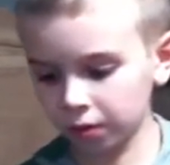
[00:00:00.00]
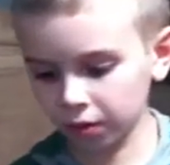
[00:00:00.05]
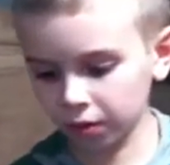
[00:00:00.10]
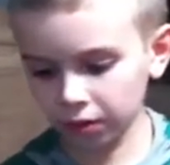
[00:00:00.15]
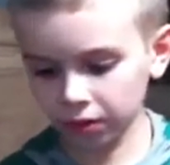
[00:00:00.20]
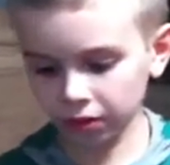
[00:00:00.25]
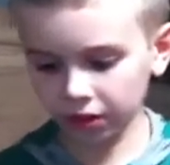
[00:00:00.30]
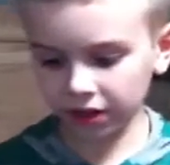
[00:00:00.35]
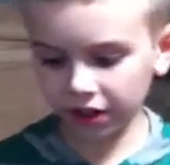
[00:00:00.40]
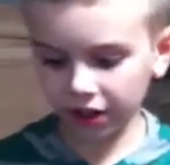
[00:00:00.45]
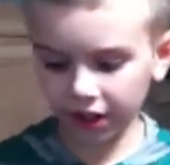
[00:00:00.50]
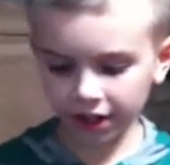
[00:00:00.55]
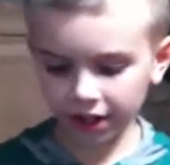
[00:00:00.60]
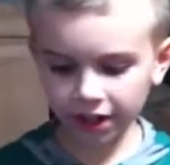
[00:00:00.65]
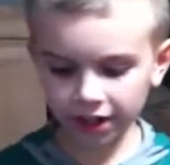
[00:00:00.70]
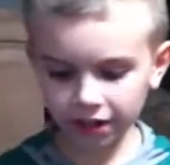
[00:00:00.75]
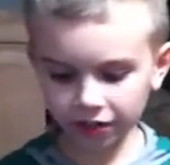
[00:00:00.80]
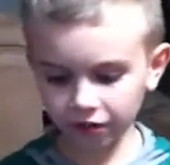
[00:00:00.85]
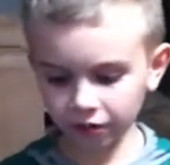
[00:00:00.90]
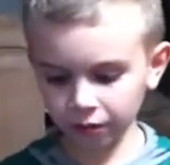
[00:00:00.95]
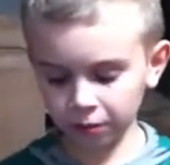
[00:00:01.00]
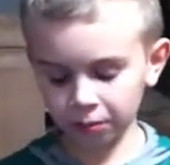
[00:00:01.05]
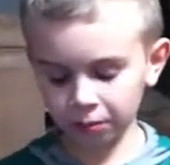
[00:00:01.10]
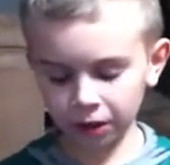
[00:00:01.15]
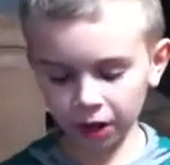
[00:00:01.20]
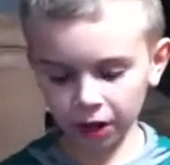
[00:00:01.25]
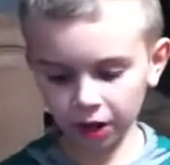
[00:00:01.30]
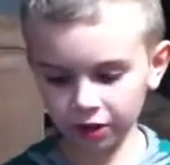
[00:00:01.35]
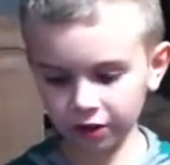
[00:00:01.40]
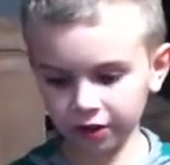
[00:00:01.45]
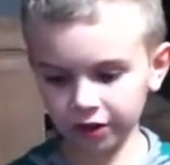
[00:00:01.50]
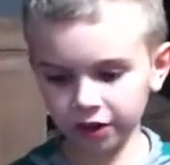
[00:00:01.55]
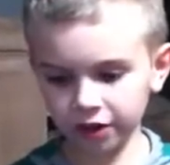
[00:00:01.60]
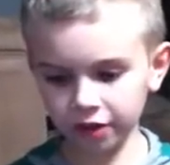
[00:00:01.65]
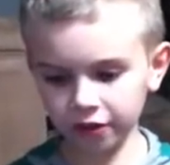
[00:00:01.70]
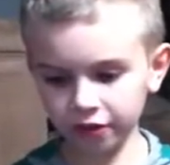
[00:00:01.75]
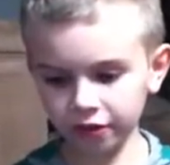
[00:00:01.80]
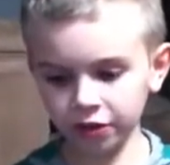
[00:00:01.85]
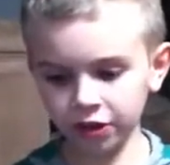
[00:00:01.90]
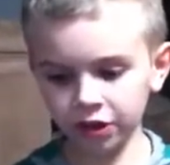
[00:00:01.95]
Well, the negative and
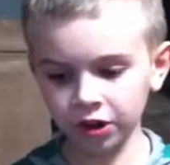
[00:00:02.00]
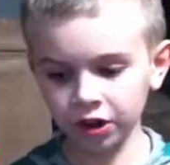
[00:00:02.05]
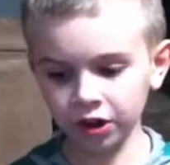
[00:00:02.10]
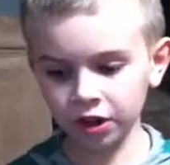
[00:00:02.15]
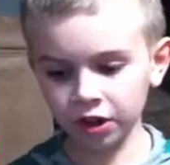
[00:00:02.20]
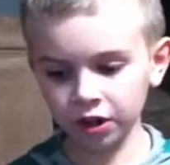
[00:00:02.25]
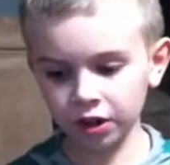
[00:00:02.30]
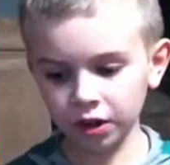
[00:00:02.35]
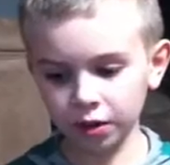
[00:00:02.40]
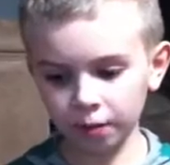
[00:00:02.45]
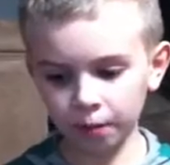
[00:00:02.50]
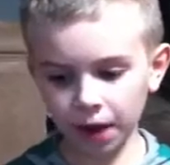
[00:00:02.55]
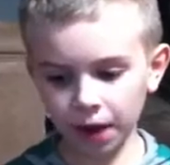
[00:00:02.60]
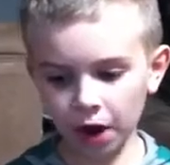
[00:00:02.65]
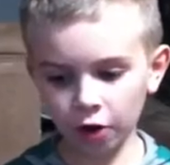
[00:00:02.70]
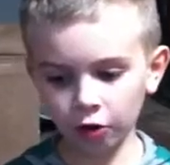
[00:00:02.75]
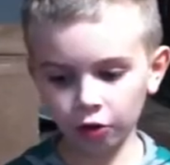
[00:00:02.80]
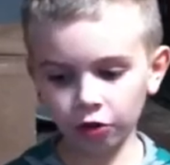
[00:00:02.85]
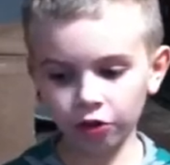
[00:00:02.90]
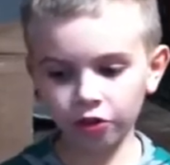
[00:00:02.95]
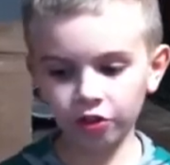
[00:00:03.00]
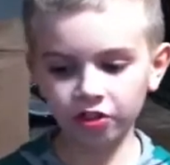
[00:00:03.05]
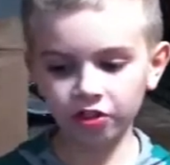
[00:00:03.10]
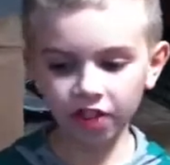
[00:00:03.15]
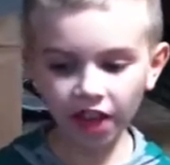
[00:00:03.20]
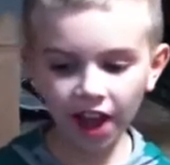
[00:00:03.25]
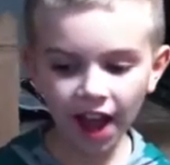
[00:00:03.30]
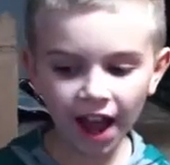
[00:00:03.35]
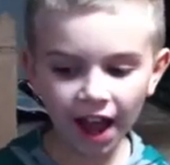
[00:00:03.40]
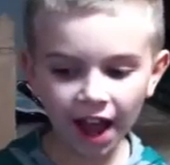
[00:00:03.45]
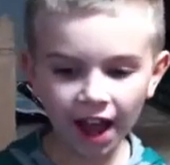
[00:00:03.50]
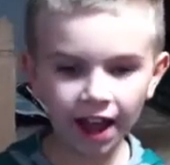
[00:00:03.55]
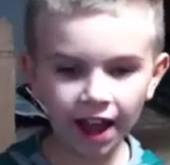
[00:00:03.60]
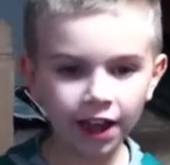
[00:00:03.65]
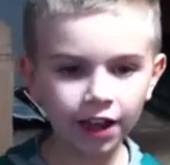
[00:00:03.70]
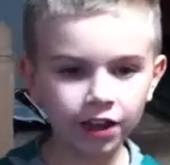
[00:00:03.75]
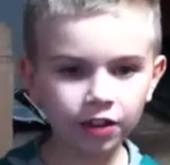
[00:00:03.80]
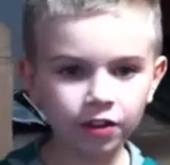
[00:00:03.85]
positive about that